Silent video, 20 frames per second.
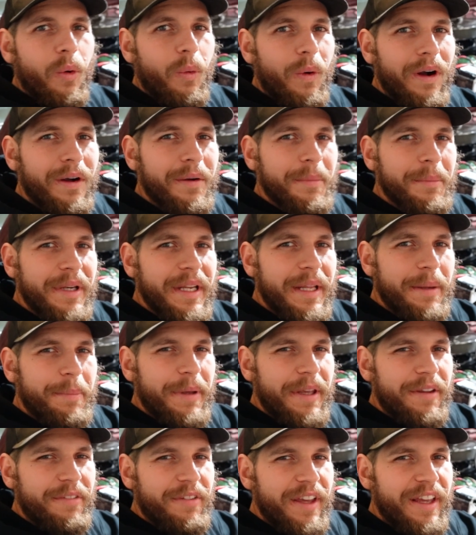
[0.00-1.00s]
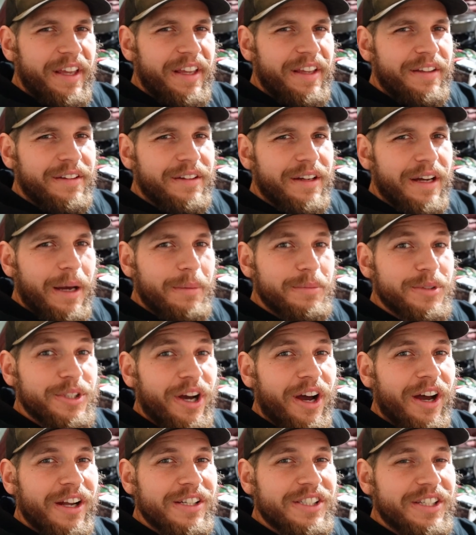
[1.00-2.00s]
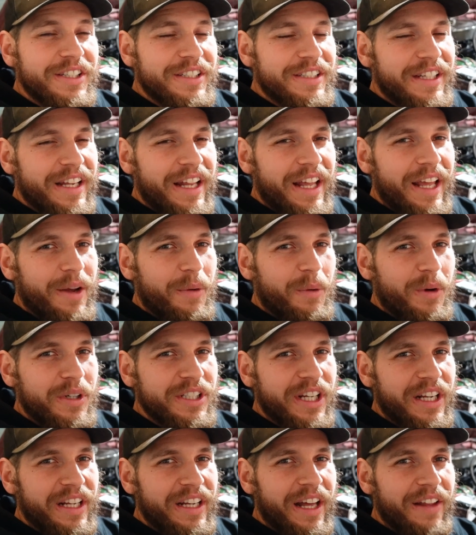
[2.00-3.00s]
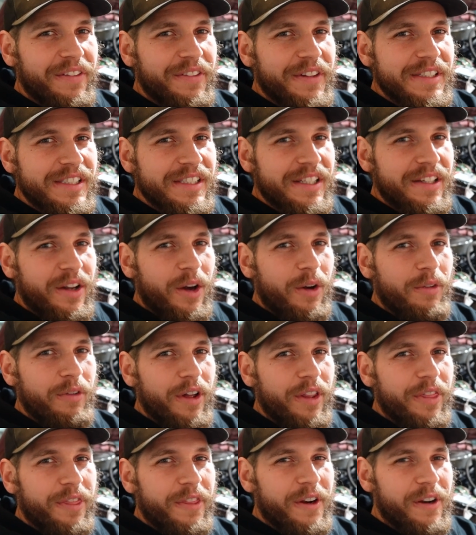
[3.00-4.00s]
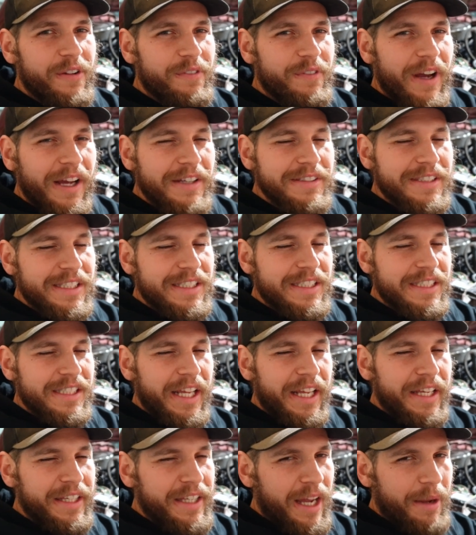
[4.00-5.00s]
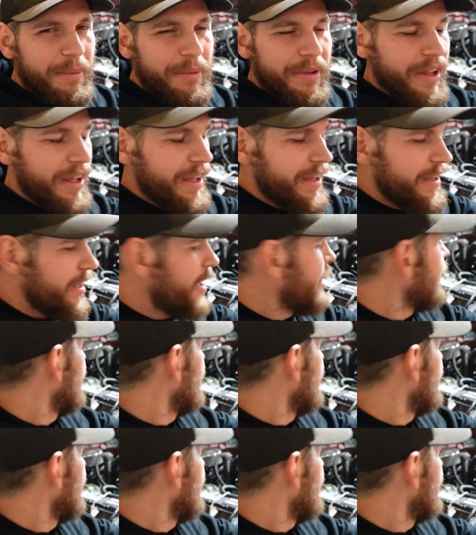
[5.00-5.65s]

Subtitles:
Welcome to DPV. I'm Josh, and today we're checking out this Innova 3568 timing light.